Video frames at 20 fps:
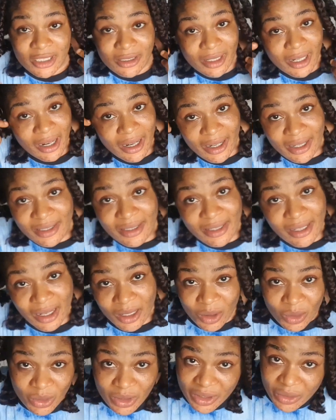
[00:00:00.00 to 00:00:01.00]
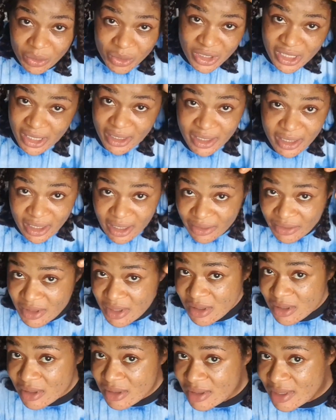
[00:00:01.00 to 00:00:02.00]
Guys, I low-key wish I didn't have
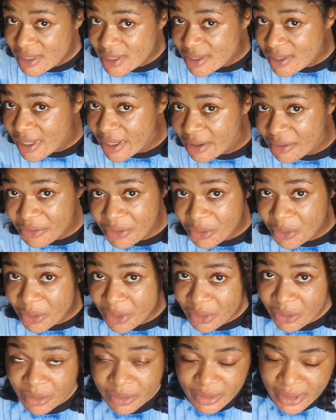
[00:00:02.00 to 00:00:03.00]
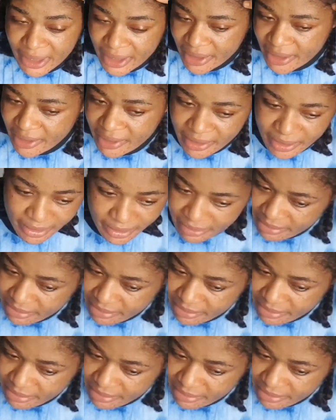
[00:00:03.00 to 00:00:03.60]
to lose this hair, for real. Like,